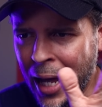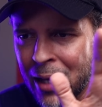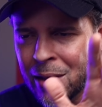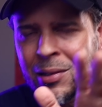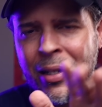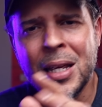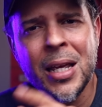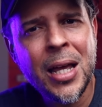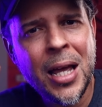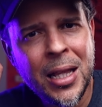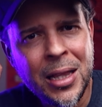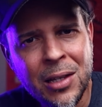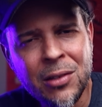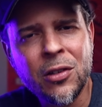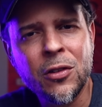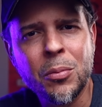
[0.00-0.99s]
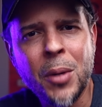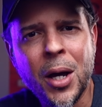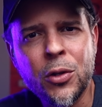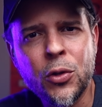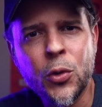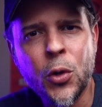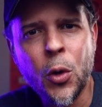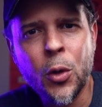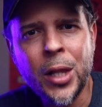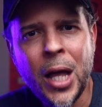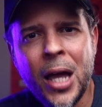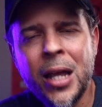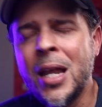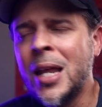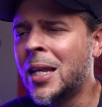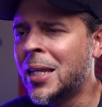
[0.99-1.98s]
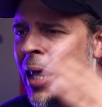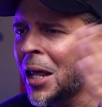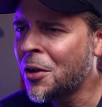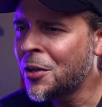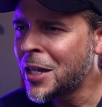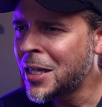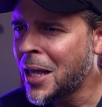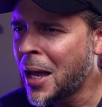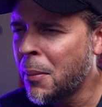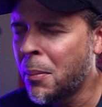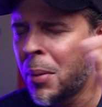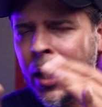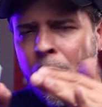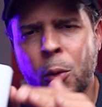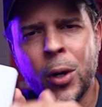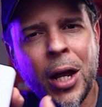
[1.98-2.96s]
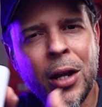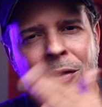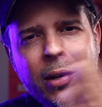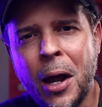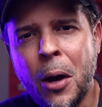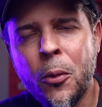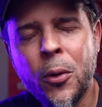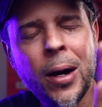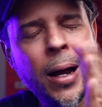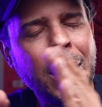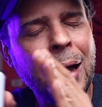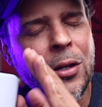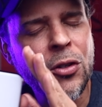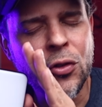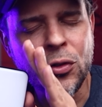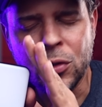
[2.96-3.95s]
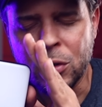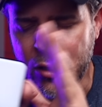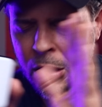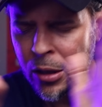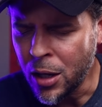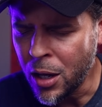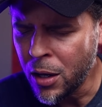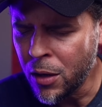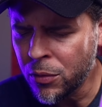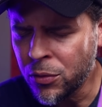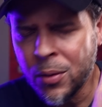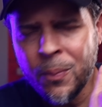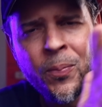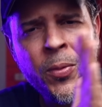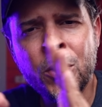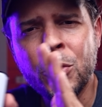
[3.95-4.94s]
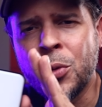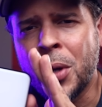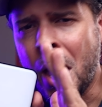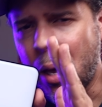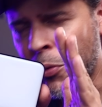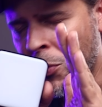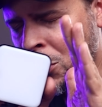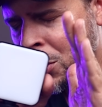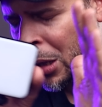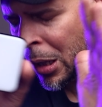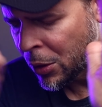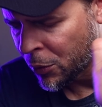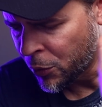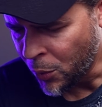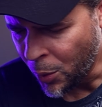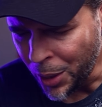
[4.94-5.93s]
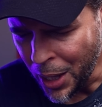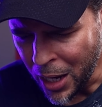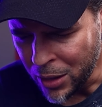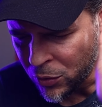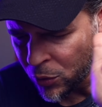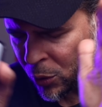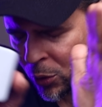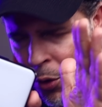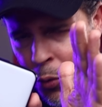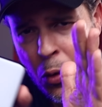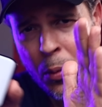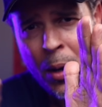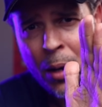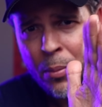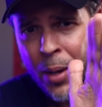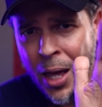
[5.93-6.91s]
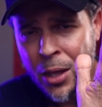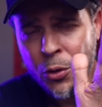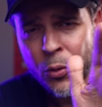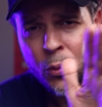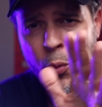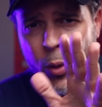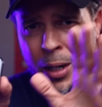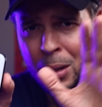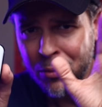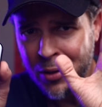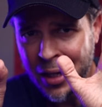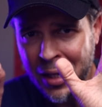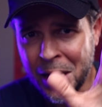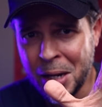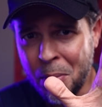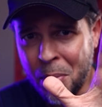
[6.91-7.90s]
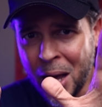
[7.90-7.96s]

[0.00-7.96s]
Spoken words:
lights. This is my to-go light. Not only that, but when I shower, I just loved to have some colorful lights all over my bathroom when I'm taking a